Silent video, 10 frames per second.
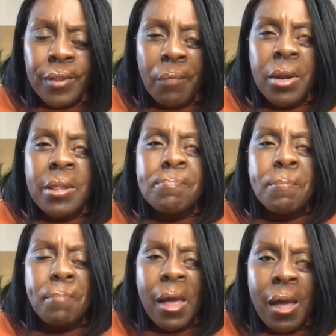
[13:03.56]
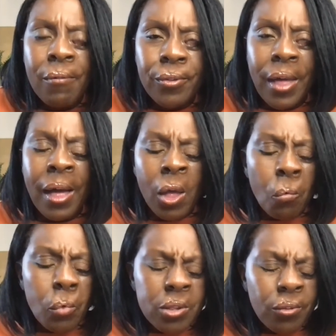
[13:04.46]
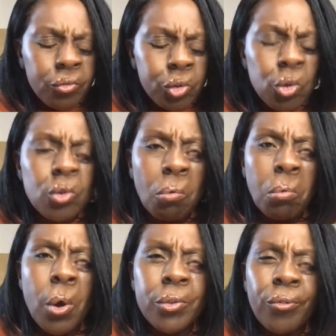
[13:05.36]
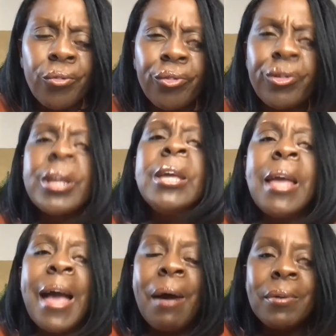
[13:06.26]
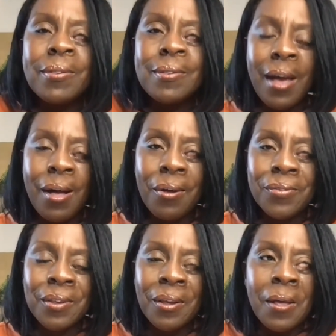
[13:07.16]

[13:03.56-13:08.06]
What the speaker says: for that. We need to prepare for that. We need to do the work to free ourselves